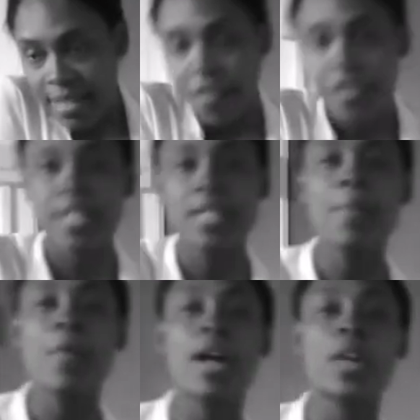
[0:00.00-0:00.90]
for
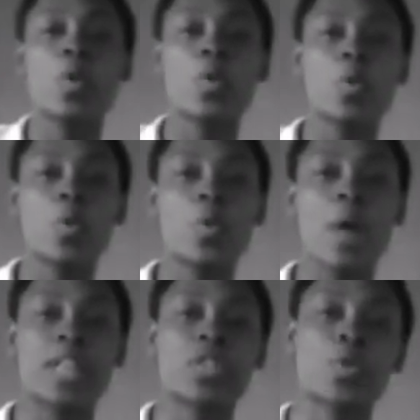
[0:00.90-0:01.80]
someone who
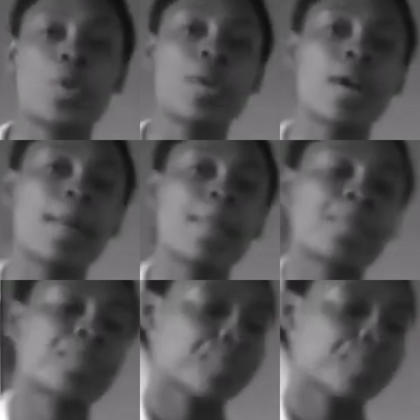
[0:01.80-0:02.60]
has grown up